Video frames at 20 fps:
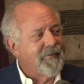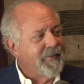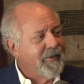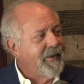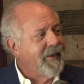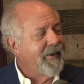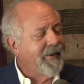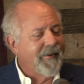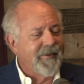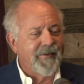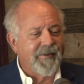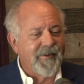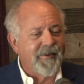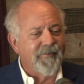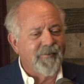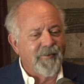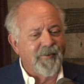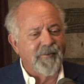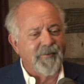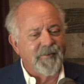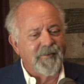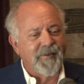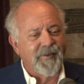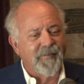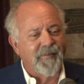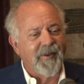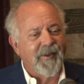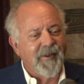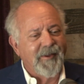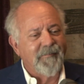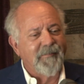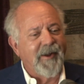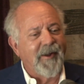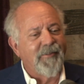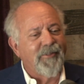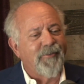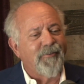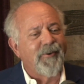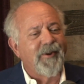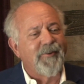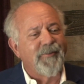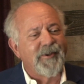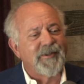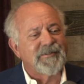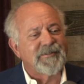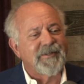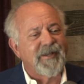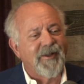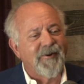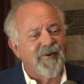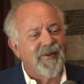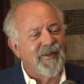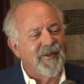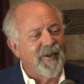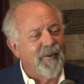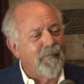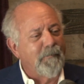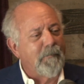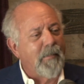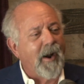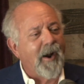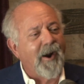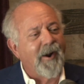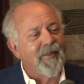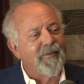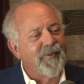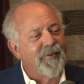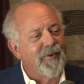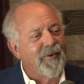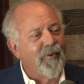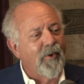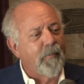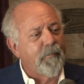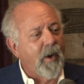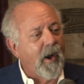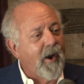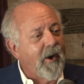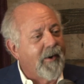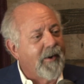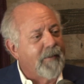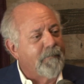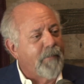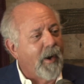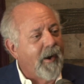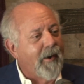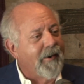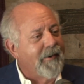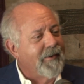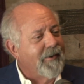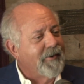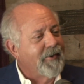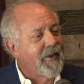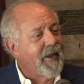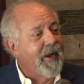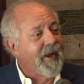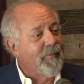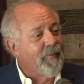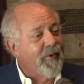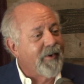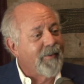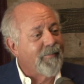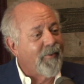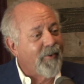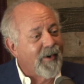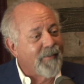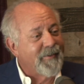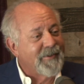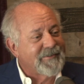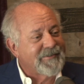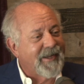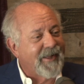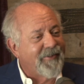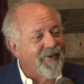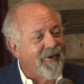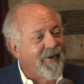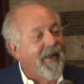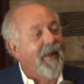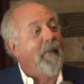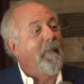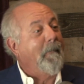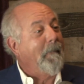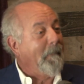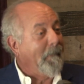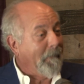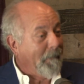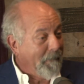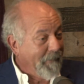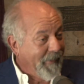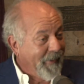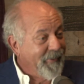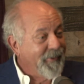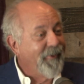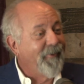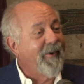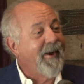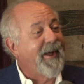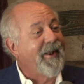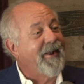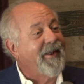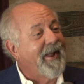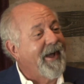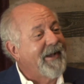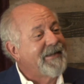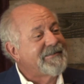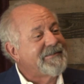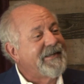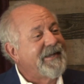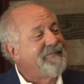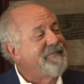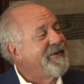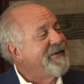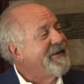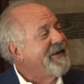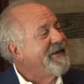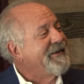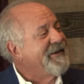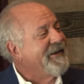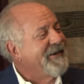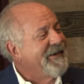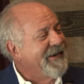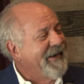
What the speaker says: Yeah, it ain't. About 3 weeks later, he come barreling through the door. Perry, you got any more of them ornaments? I thought, you had a nice evening, didn't you?